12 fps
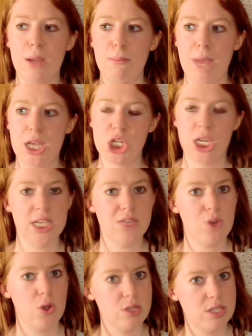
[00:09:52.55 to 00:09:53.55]
and magic is
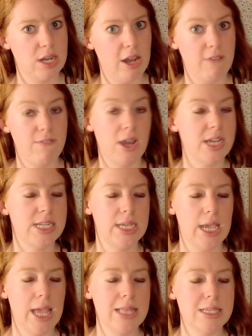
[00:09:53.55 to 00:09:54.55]
constantly fighting
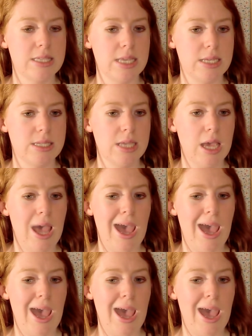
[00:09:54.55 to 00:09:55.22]
against this,